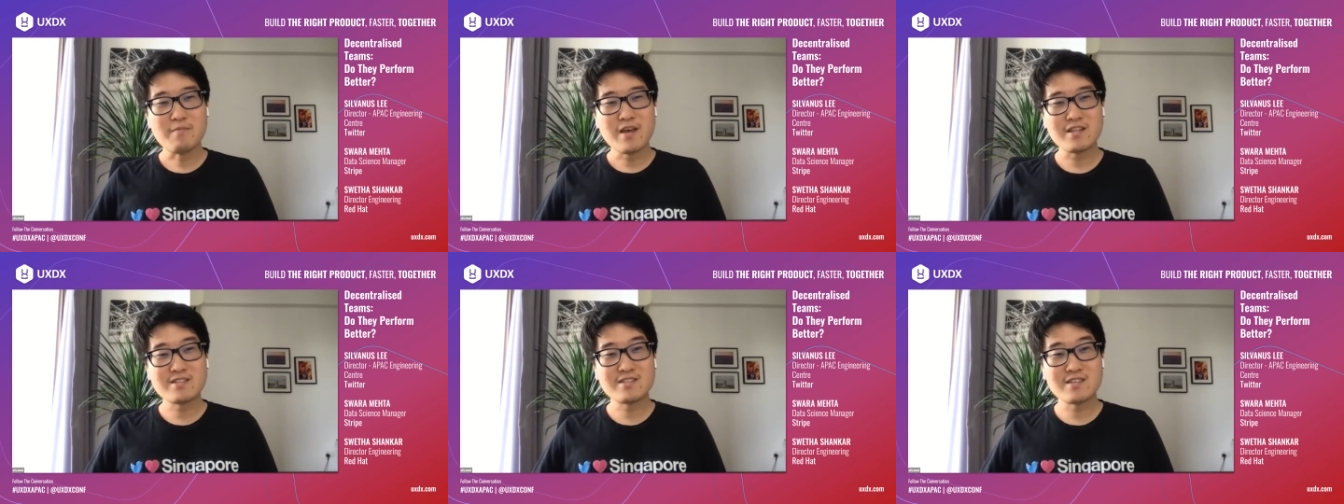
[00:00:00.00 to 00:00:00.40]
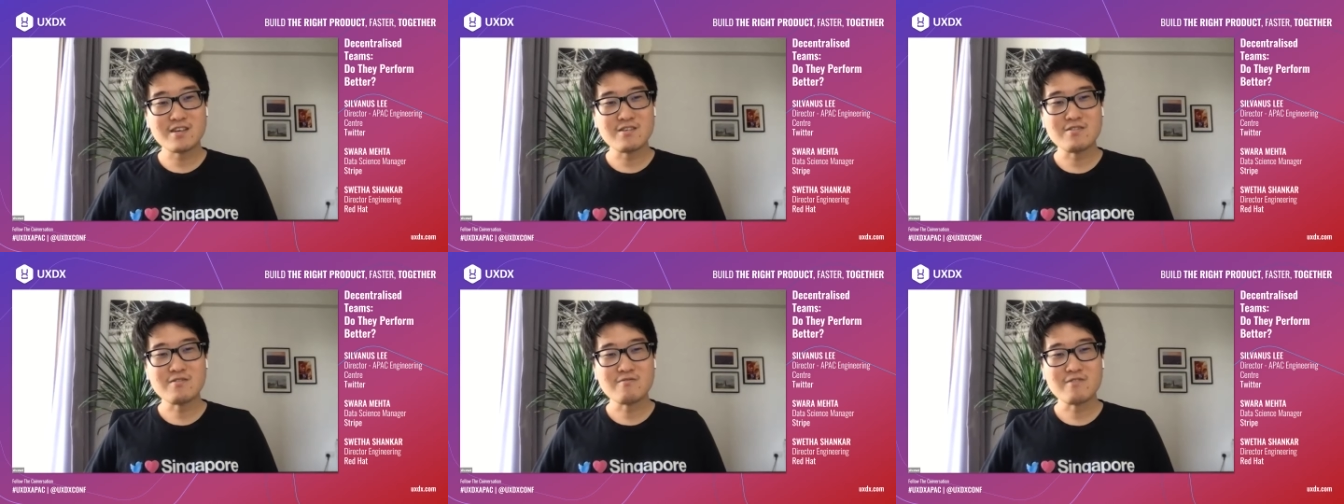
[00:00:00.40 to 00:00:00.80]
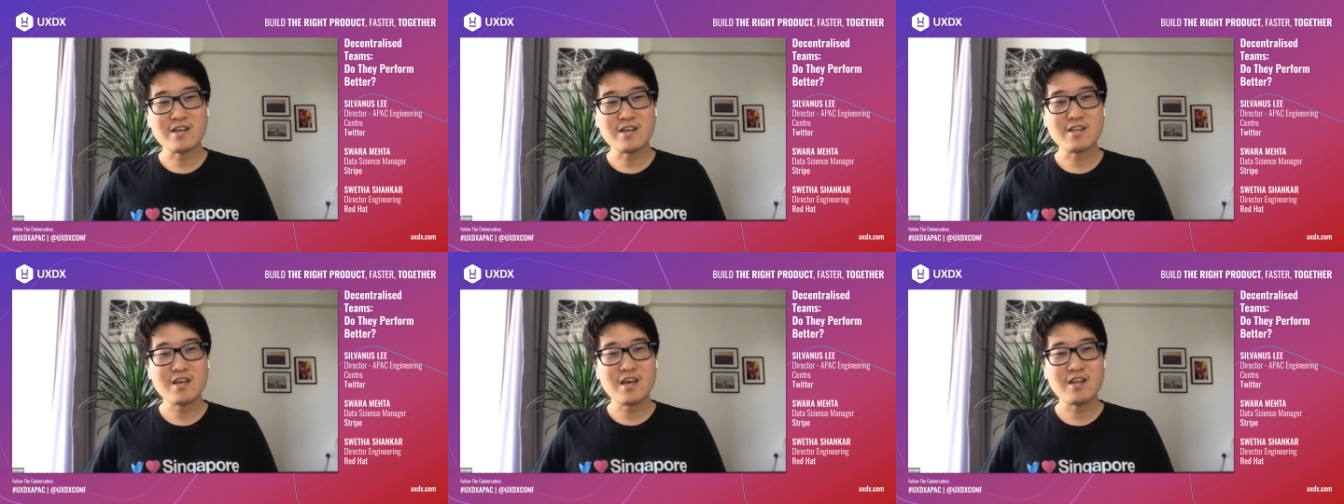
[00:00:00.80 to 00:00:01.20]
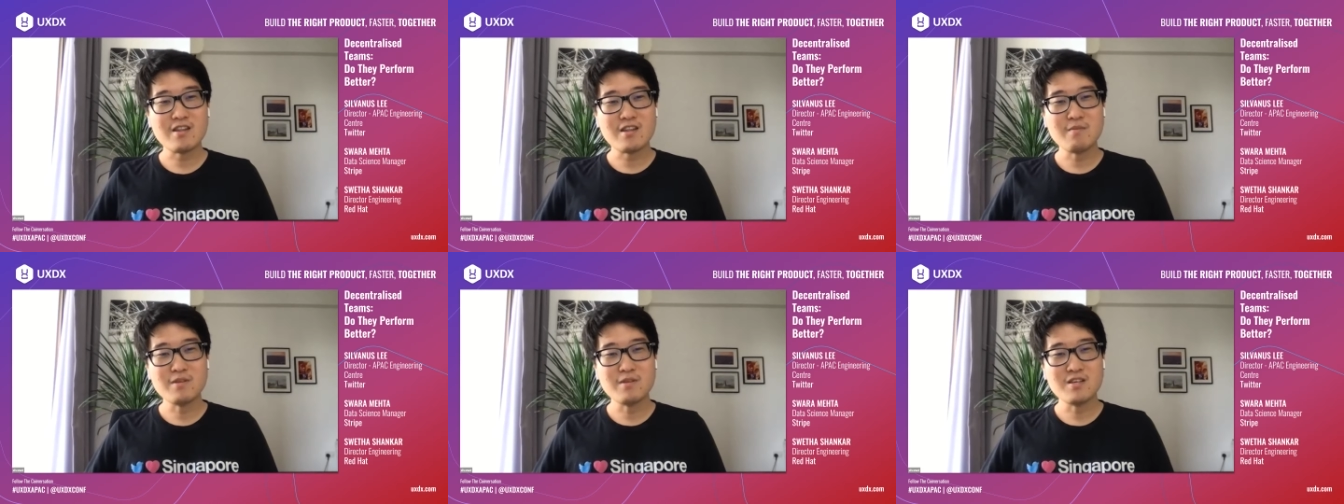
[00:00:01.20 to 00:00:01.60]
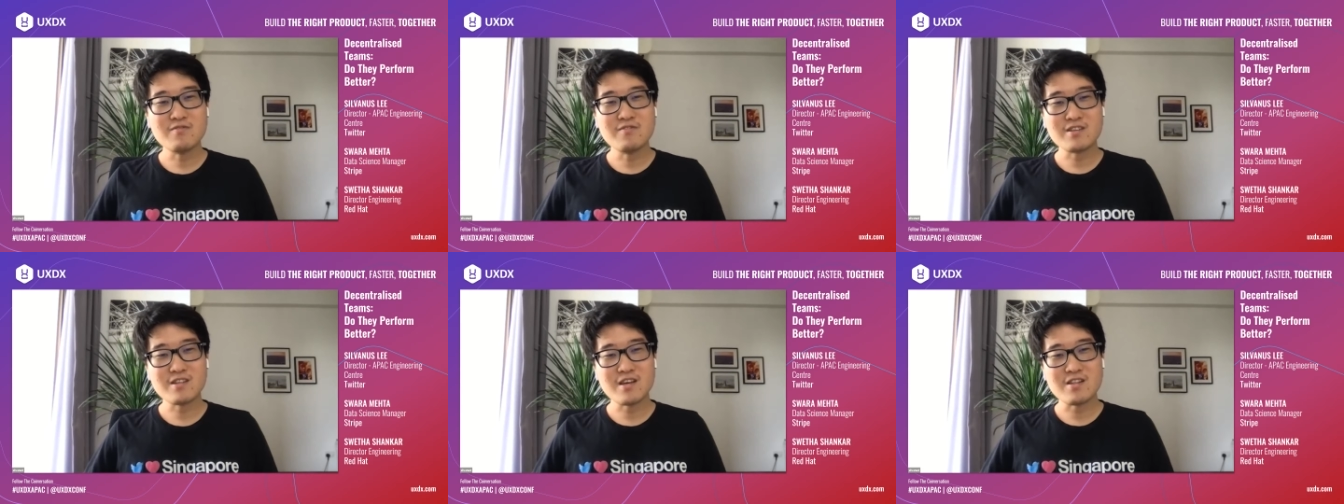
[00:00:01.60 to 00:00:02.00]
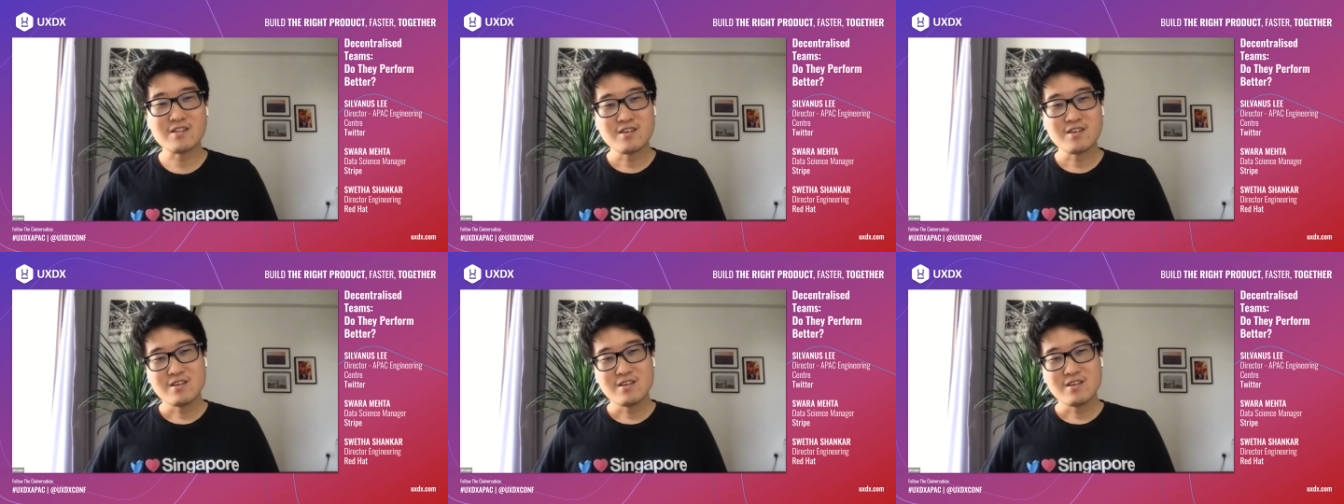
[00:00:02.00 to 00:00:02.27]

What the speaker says: at scale, right? And believing that